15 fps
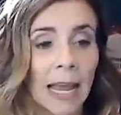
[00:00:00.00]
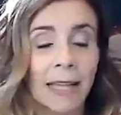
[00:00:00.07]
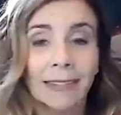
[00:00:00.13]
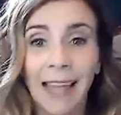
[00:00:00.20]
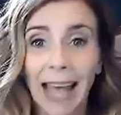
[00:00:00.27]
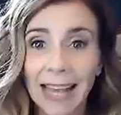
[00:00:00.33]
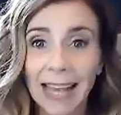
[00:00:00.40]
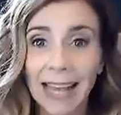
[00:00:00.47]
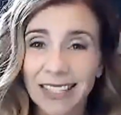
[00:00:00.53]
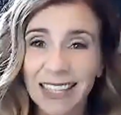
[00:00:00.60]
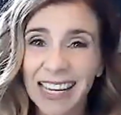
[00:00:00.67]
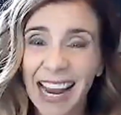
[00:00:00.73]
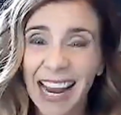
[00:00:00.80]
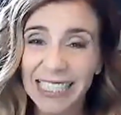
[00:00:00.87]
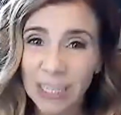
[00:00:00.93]
Lastly,
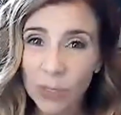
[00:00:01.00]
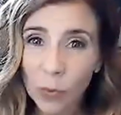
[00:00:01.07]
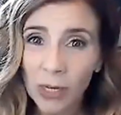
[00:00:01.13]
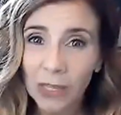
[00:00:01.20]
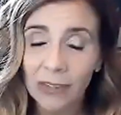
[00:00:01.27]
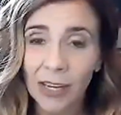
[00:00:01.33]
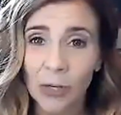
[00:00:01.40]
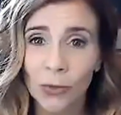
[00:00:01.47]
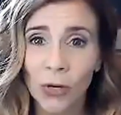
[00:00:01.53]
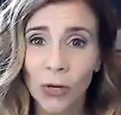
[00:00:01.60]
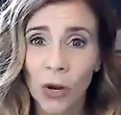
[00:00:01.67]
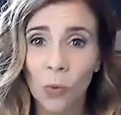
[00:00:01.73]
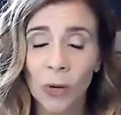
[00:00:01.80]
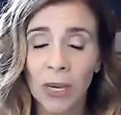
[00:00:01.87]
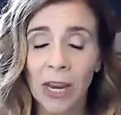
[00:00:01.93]
I did want to let you
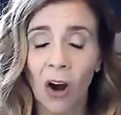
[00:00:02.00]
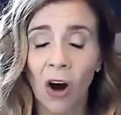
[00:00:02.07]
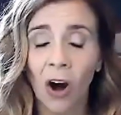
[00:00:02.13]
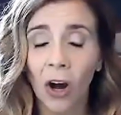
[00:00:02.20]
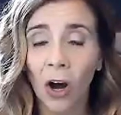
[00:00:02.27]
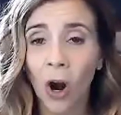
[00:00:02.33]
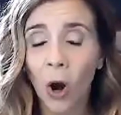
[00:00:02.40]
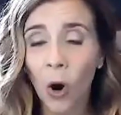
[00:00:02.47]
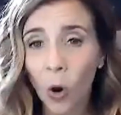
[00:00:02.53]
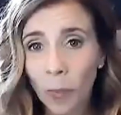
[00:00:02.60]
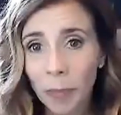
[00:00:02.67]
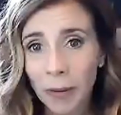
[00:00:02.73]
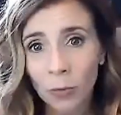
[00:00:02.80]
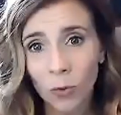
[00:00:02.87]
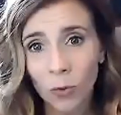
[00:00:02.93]
know we are
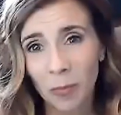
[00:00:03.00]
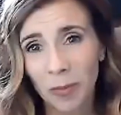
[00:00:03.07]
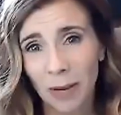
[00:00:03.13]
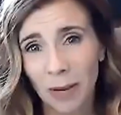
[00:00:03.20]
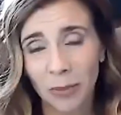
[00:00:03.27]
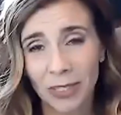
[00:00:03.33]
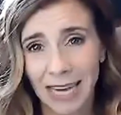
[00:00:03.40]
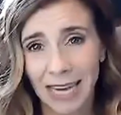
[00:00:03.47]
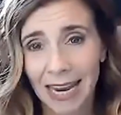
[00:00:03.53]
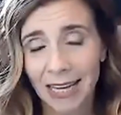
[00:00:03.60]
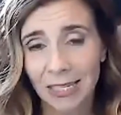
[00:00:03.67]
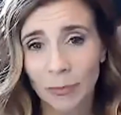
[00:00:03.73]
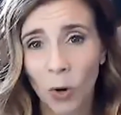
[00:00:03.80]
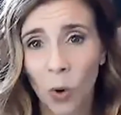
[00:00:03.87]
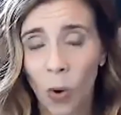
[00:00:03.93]
hoping we'll be able to take
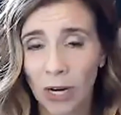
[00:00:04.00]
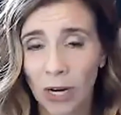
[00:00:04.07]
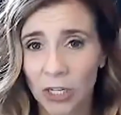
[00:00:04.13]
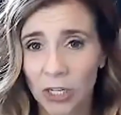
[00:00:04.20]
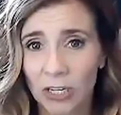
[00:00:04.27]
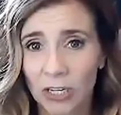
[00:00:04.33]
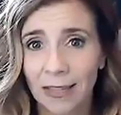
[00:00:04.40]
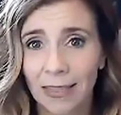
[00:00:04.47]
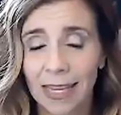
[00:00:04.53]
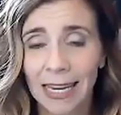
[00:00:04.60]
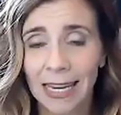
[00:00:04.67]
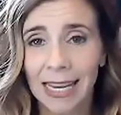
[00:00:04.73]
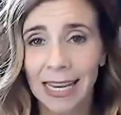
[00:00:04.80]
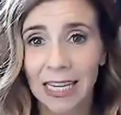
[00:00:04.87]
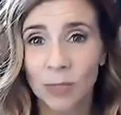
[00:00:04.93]
some questions at the
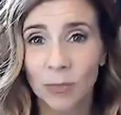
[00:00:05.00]
end,